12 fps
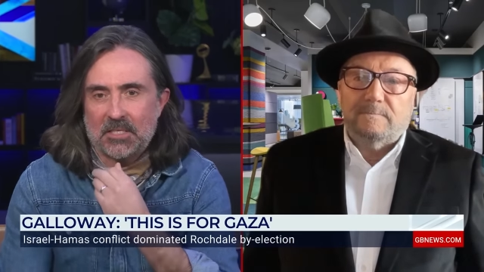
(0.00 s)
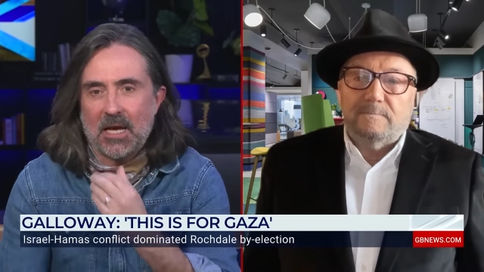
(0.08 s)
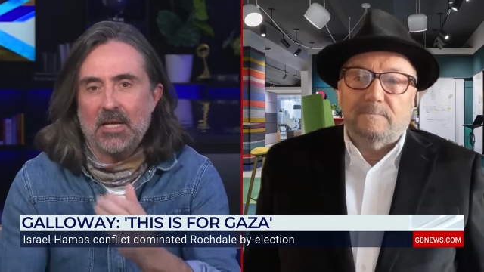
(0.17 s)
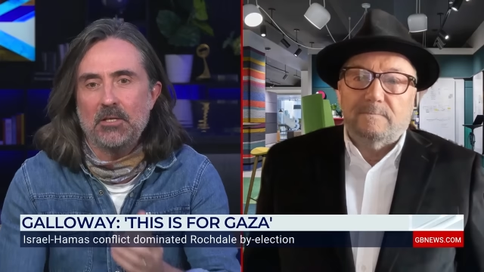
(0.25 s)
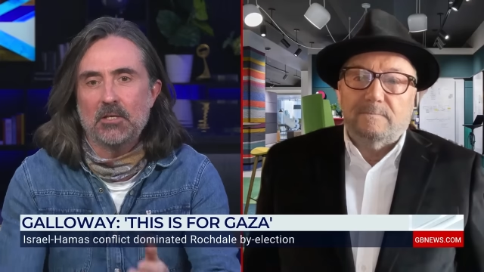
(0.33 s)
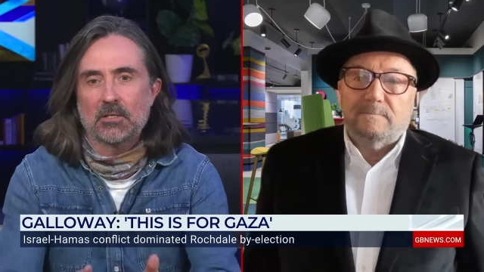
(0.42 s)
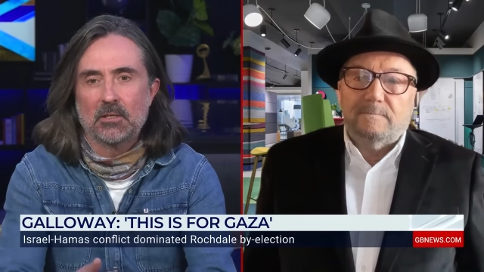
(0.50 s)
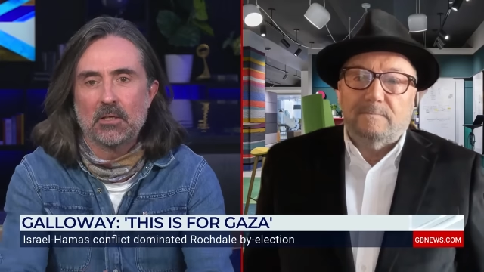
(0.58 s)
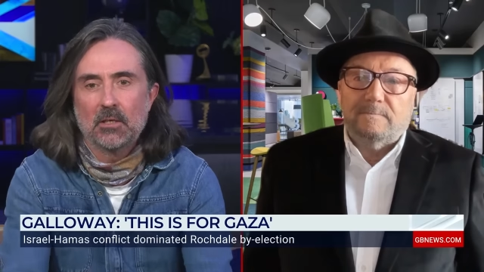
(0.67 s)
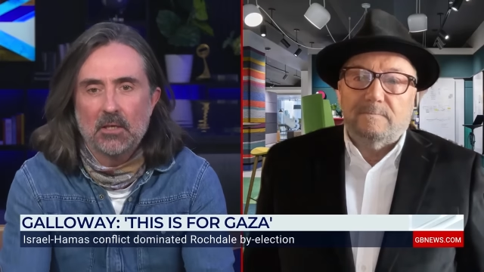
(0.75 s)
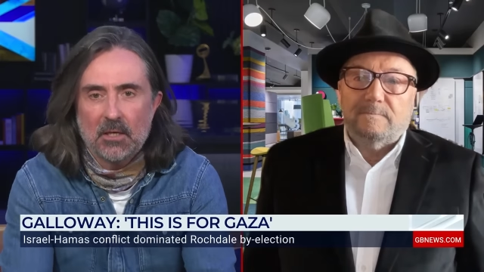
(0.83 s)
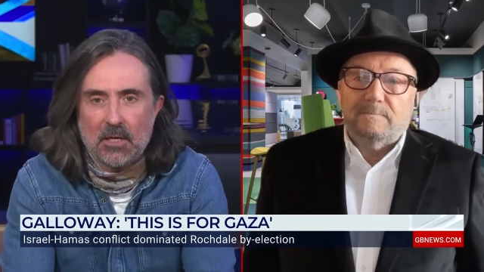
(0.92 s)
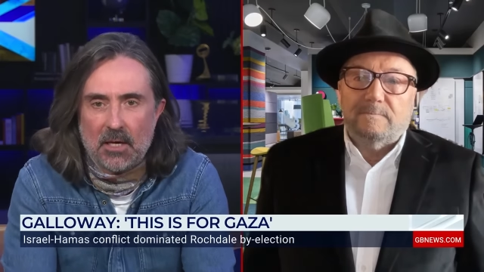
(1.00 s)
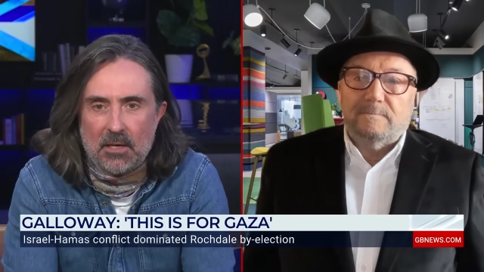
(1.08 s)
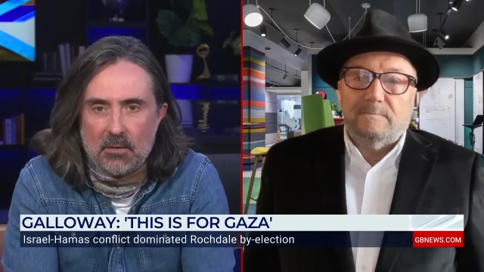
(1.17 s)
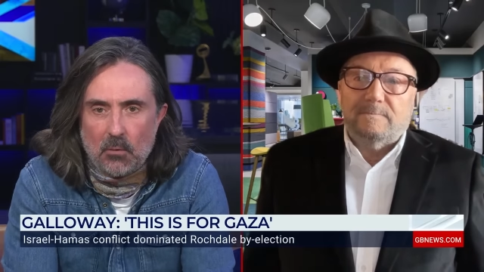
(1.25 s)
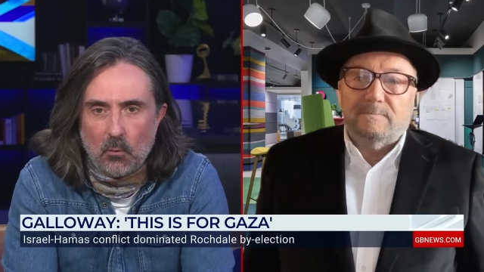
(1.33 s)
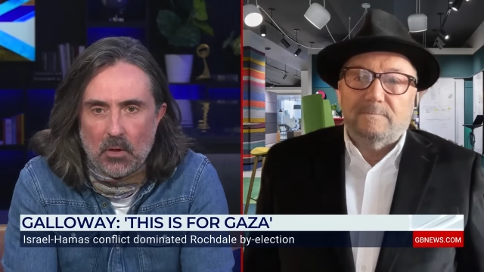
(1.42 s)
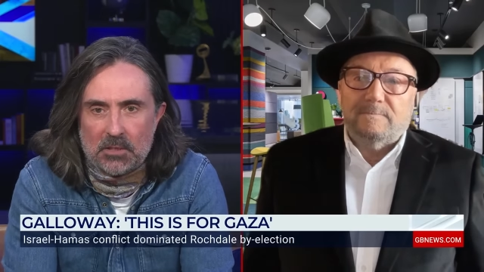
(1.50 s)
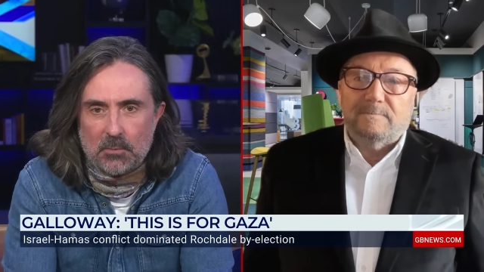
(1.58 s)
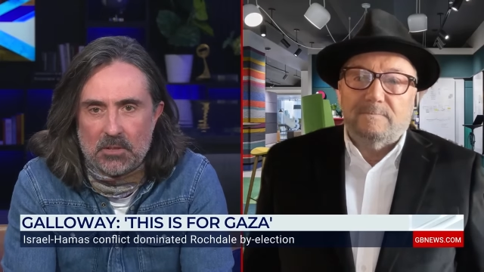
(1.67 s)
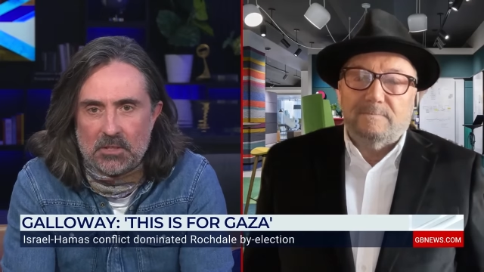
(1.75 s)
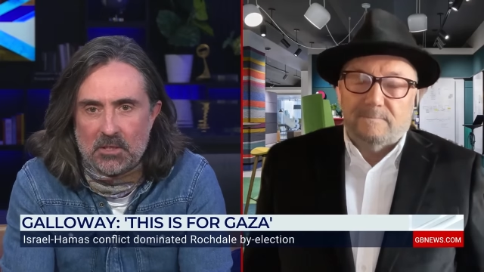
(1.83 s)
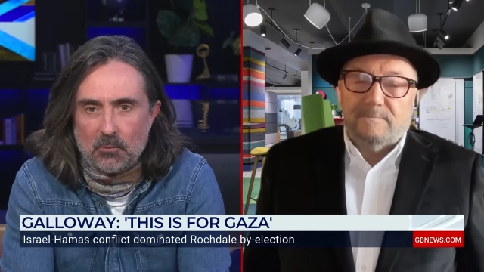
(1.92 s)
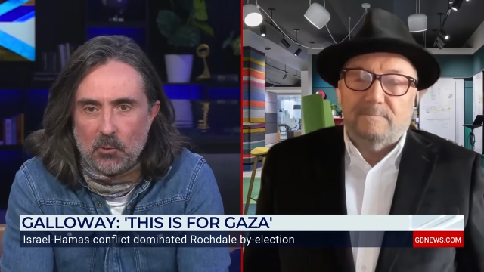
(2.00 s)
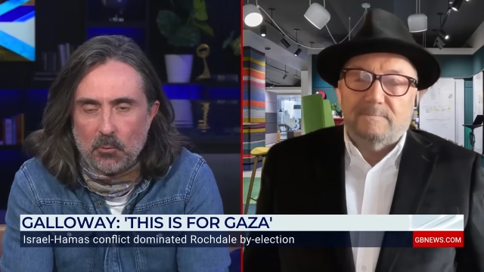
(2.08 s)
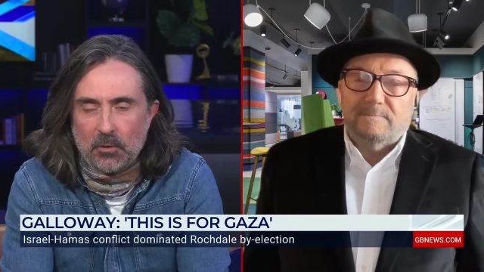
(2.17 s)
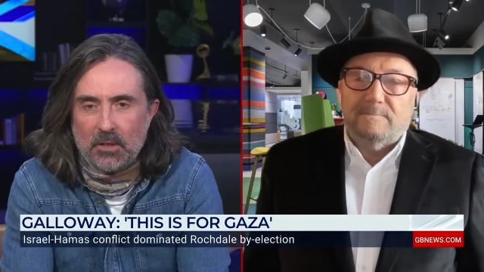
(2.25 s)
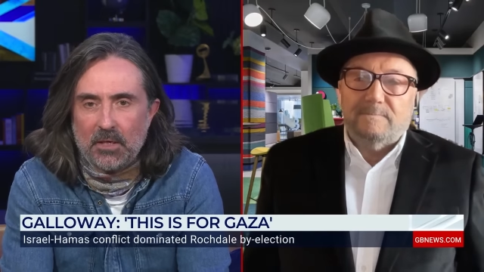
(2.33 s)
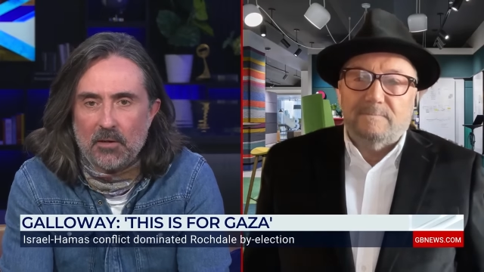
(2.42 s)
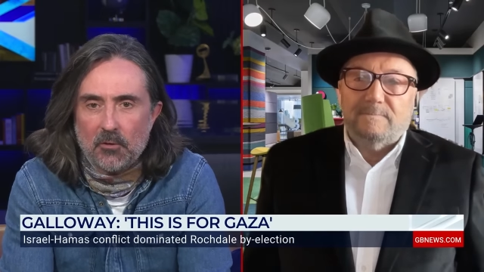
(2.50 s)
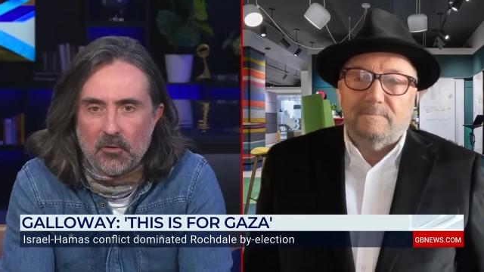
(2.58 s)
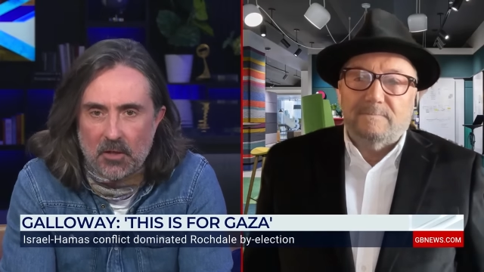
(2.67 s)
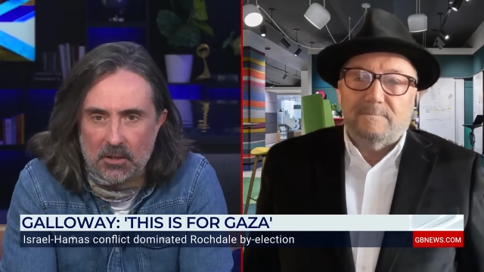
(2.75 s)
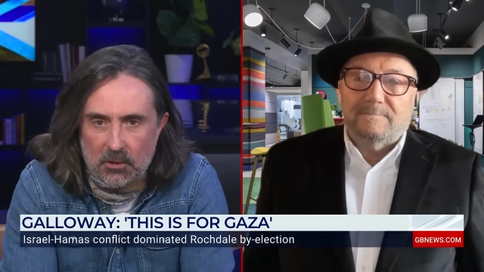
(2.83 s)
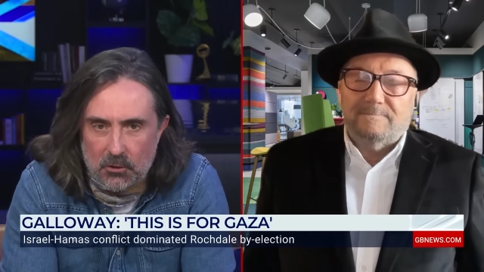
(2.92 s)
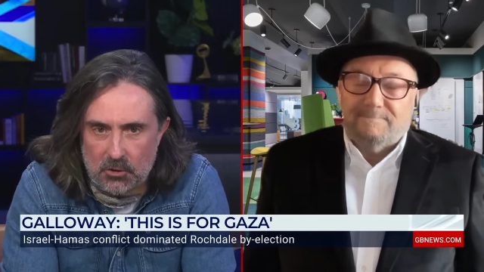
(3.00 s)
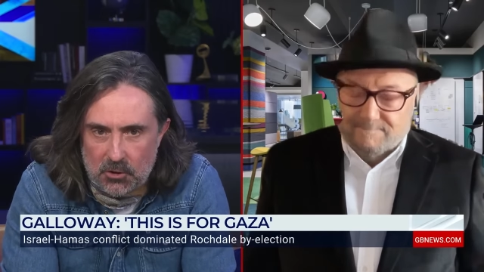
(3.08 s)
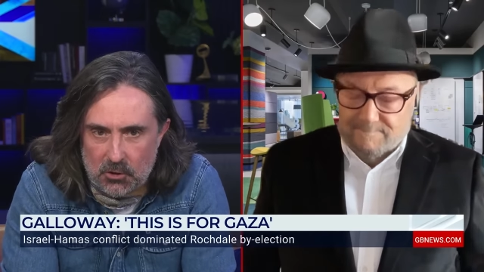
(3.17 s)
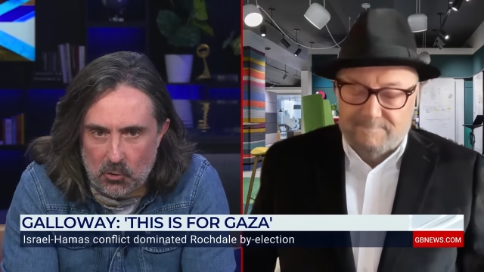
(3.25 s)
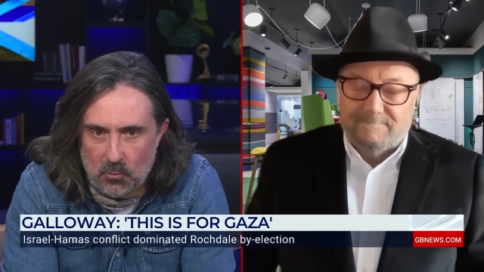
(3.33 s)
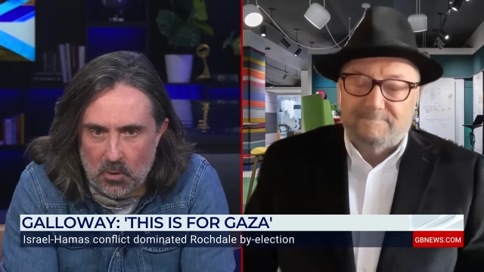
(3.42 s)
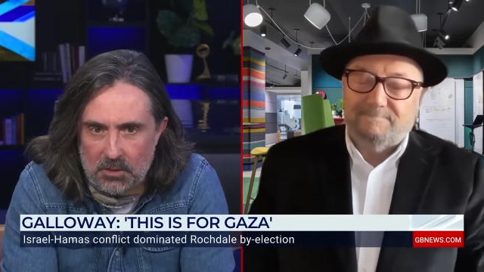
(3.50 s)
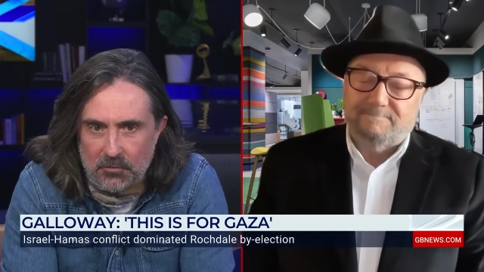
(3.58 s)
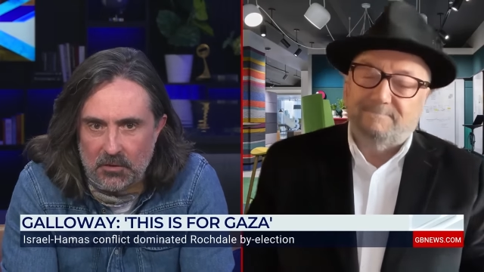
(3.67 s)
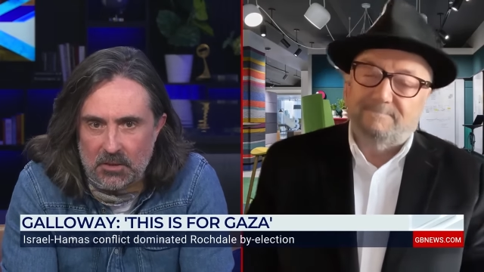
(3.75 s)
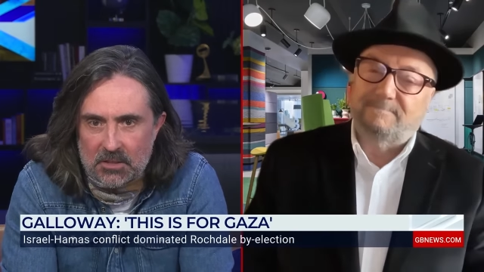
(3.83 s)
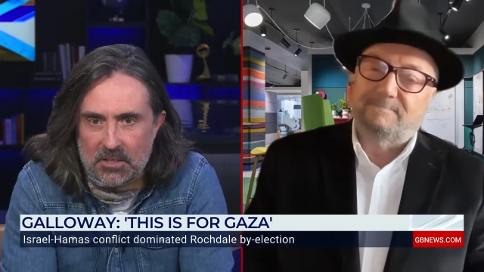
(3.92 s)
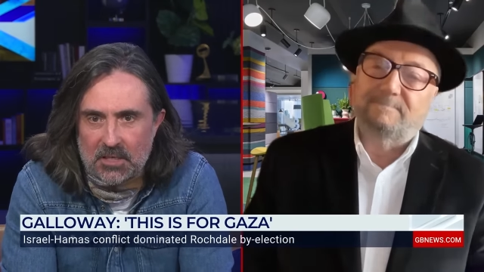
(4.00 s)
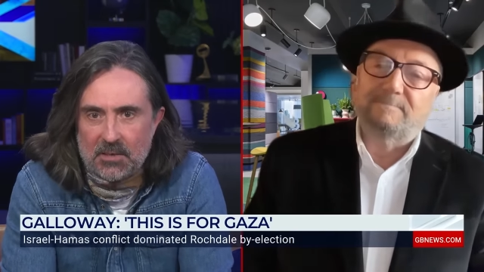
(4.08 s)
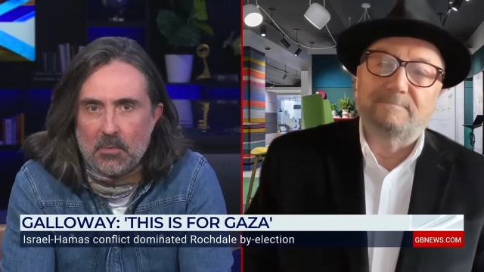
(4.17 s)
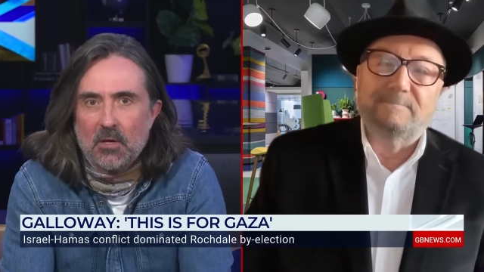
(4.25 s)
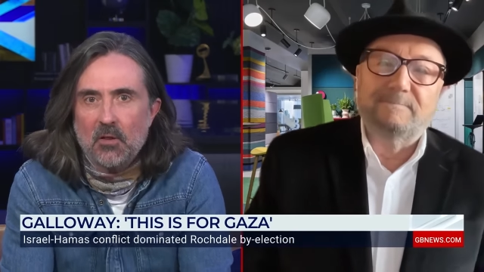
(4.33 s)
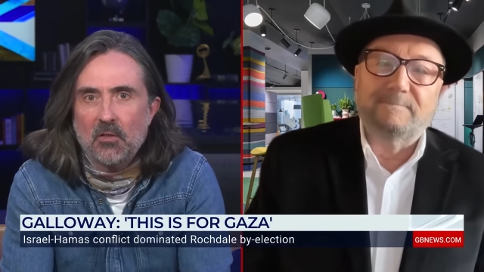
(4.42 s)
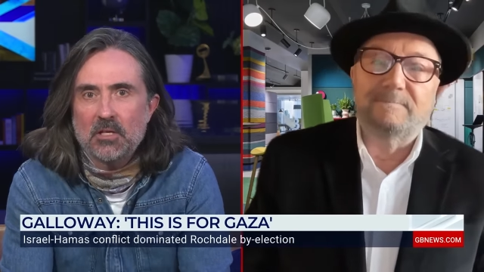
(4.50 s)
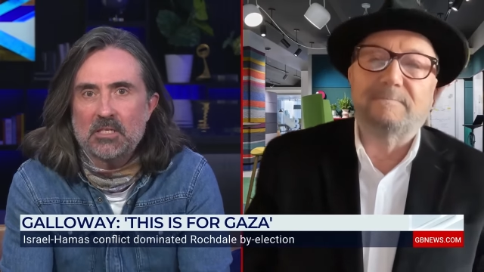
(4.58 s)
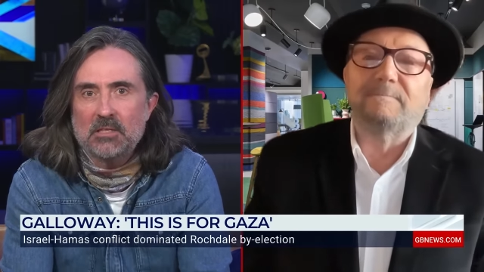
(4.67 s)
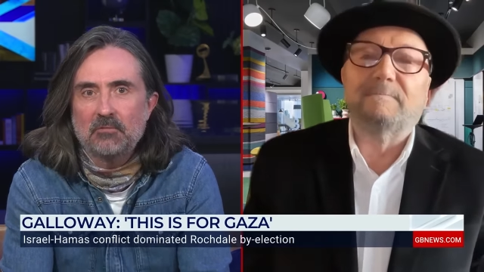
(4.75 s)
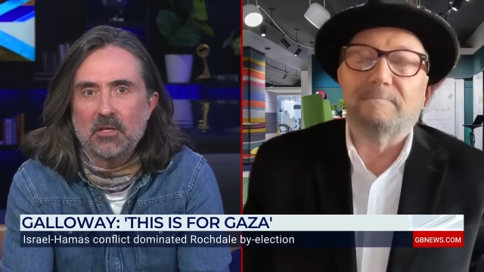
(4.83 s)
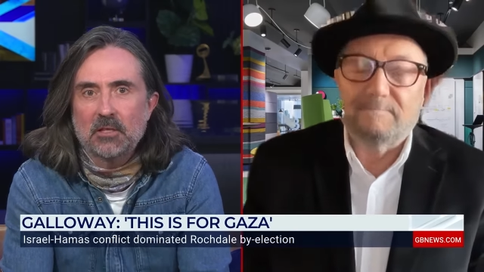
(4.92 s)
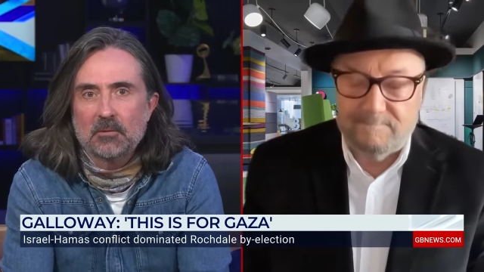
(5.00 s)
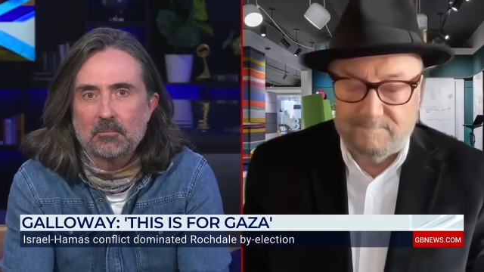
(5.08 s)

Speaker 1: tenure in Westminster will play out. Thank you so much for your time this evening.